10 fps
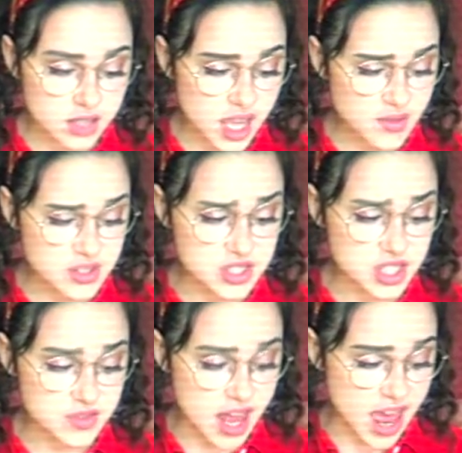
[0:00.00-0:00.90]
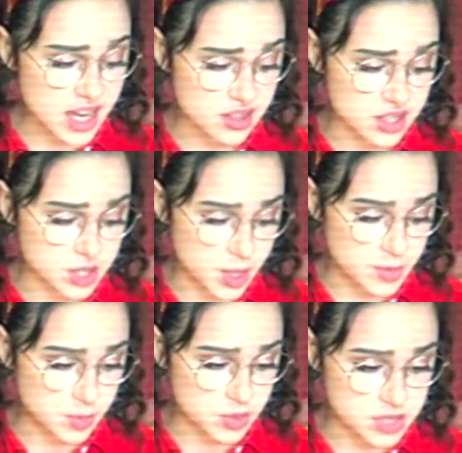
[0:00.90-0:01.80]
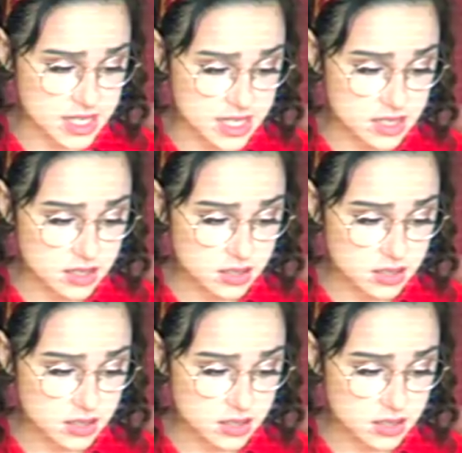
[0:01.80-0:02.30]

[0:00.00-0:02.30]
I haven't achieved anything James Potter did.